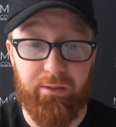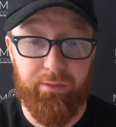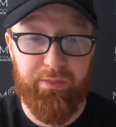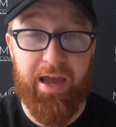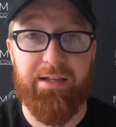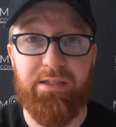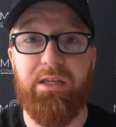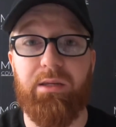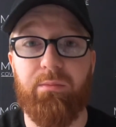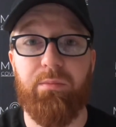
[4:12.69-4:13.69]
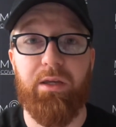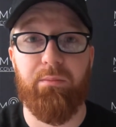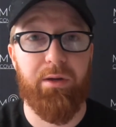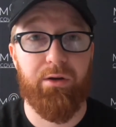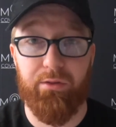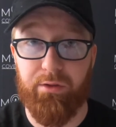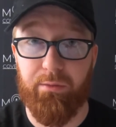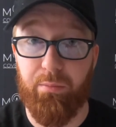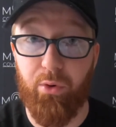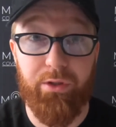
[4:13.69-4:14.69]
that team being better than the
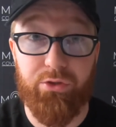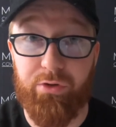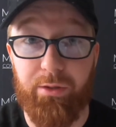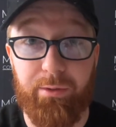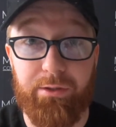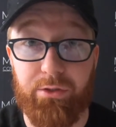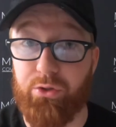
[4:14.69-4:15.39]
Portland Trailblazers,